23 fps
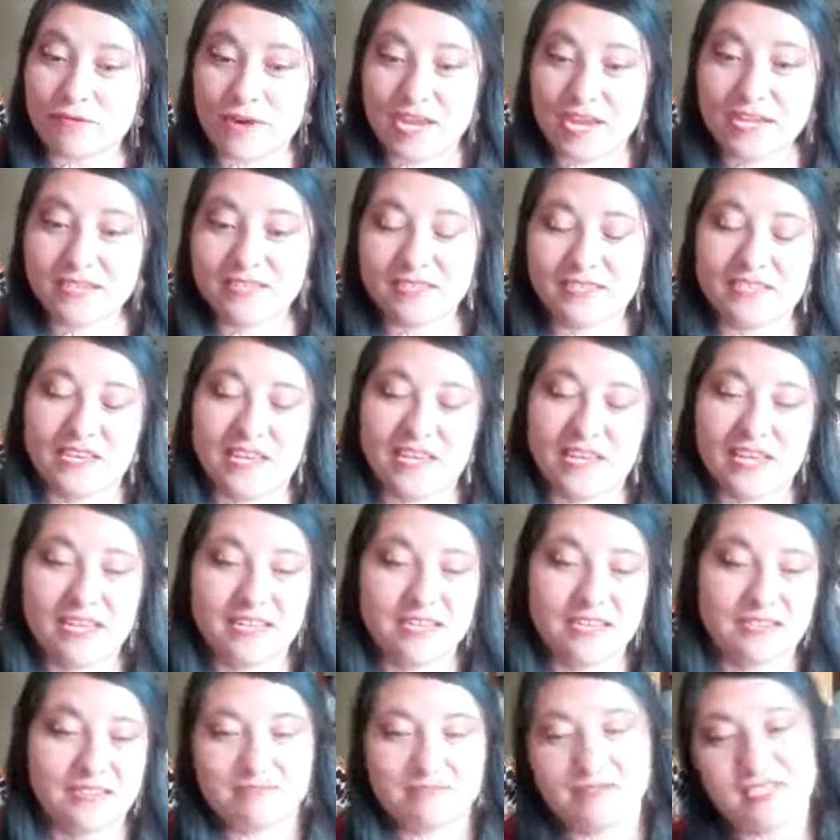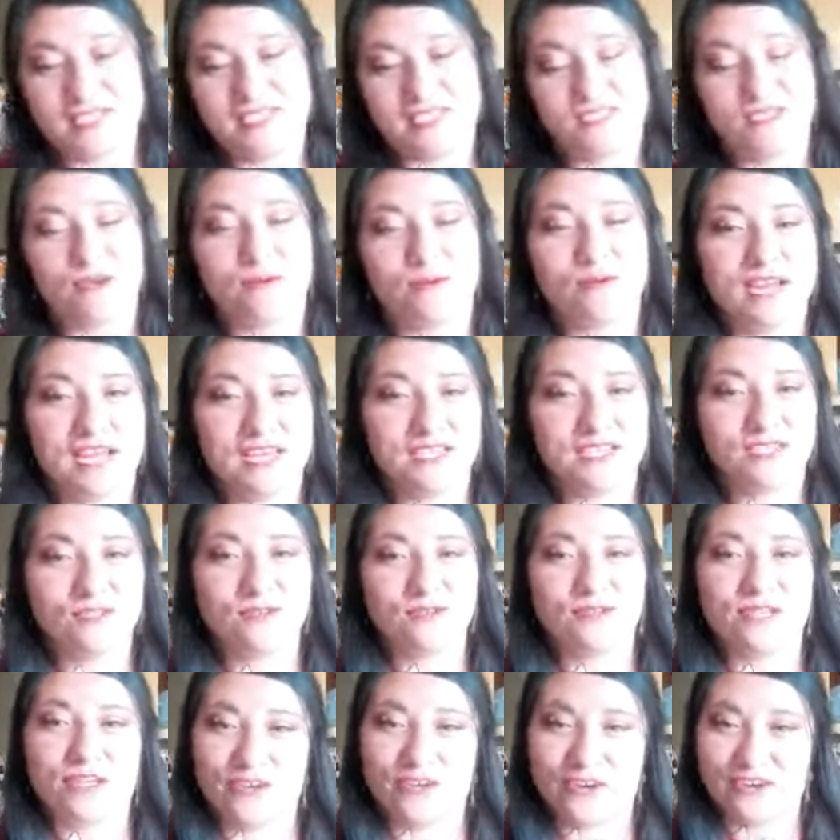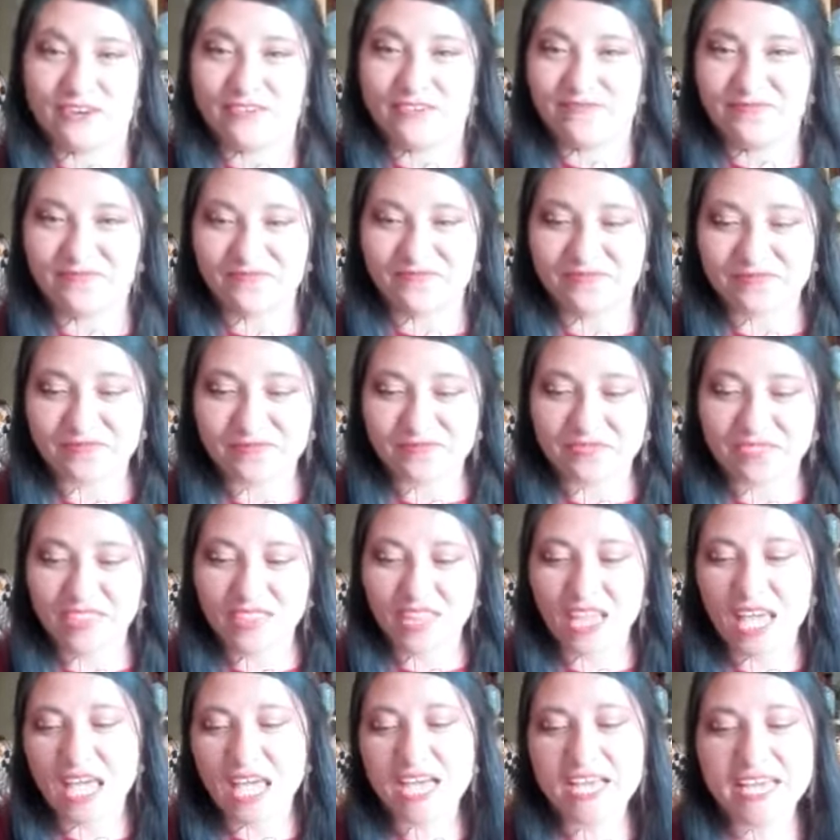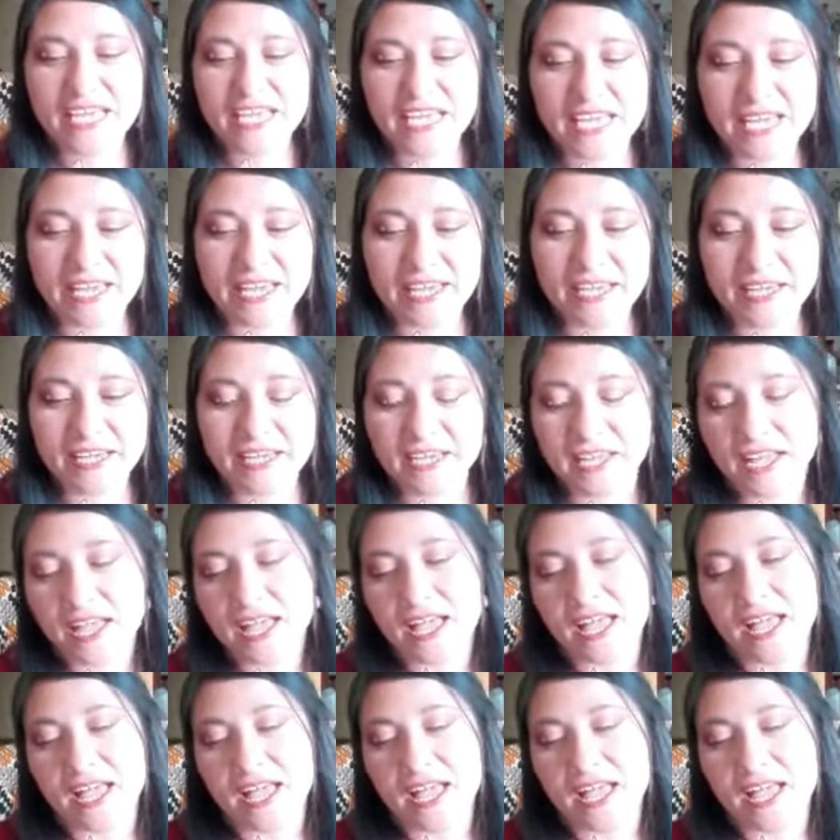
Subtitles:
great, and it's so nice to learn. Okay.